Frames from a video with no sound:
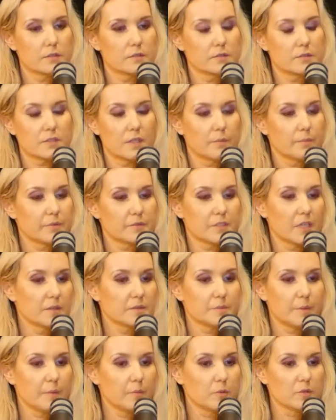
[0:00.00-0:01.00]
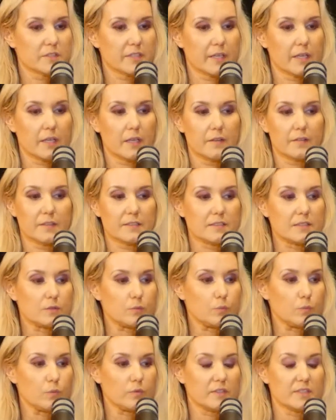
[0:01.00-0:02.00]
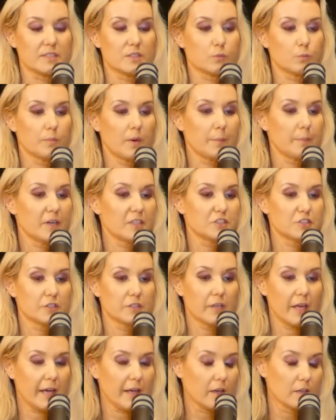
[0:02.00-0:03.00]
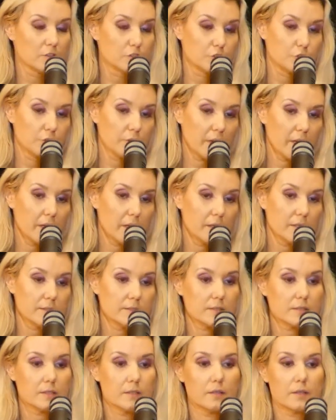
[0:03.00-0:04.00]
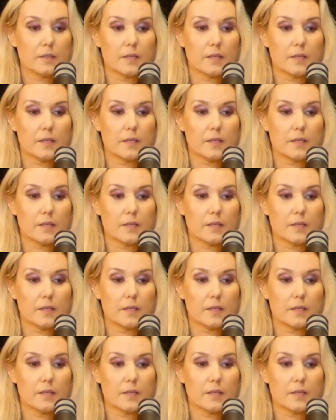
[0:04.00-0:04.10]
sometimes people say this is my budget, 800 grand,